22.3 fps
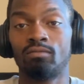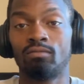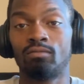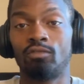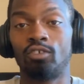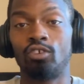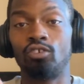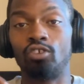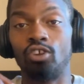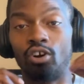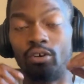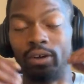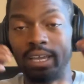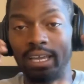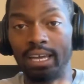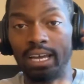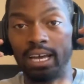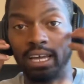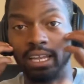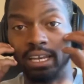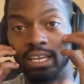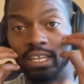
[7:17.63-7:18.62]
You know, he
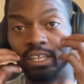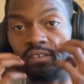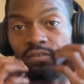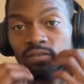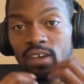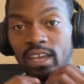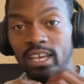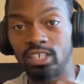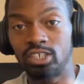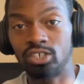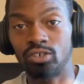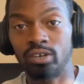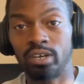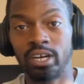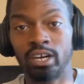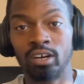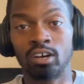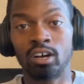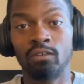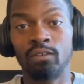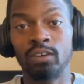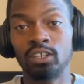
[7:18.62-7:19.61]
cutting his facial
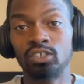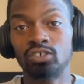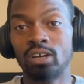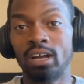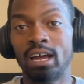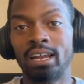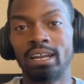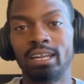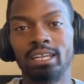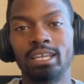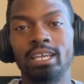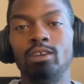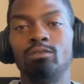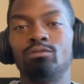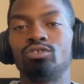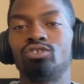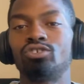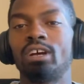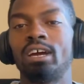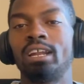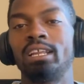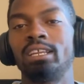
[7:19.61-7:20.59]
hair off. He was
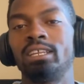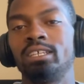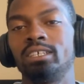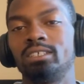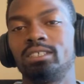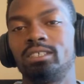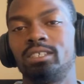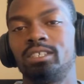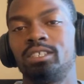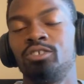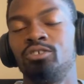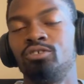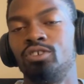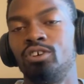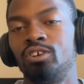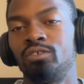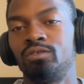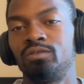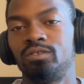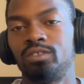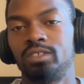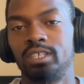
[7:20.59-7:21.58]
trying to look, you
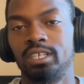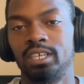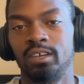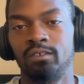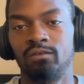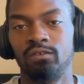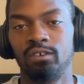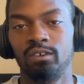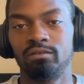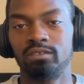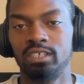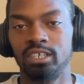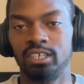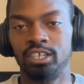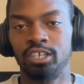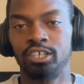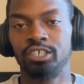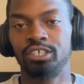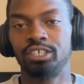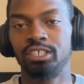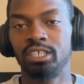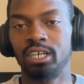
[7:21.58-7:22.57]
know, 10, 15
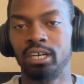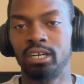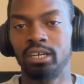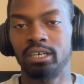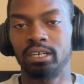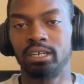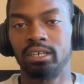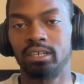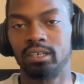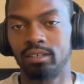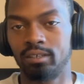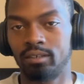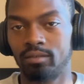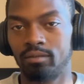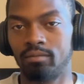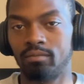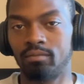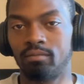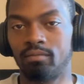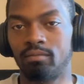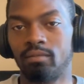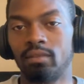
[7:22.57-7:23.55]
years younger.
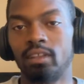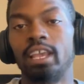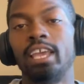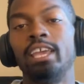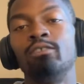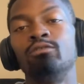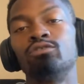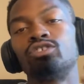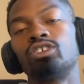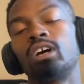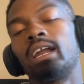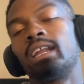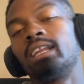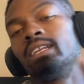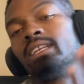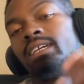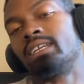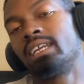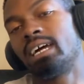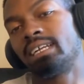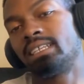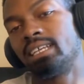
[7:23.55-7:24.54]
He was trying to
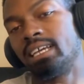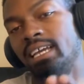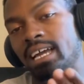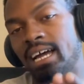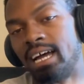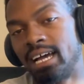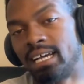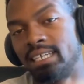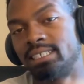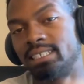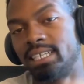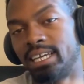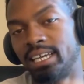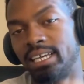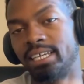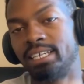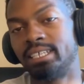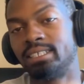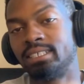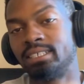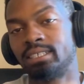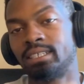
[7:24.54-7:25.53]
look like the guys that
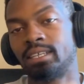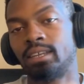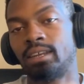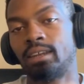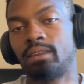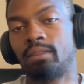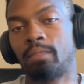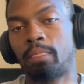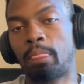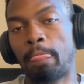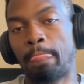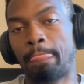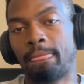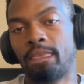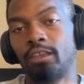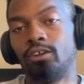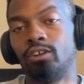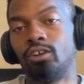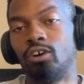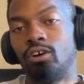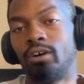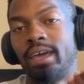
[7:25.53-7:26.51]
his,
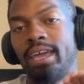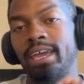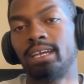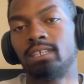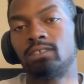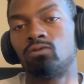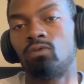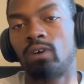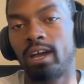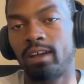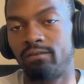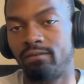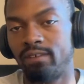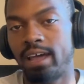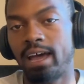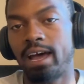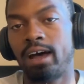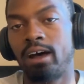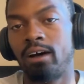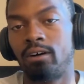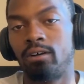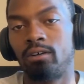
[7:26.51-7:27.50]
you know, ex-wife
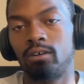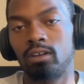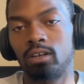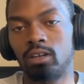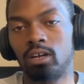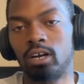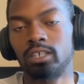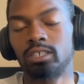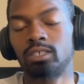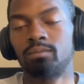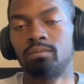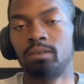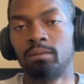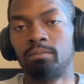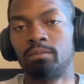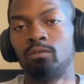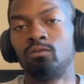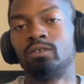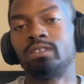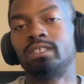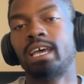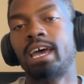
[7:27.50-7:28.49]
now, Larsa
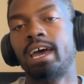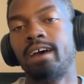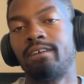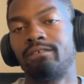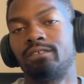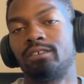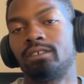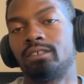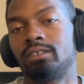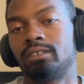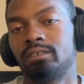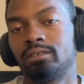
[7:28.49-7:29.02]
Pippen, was after.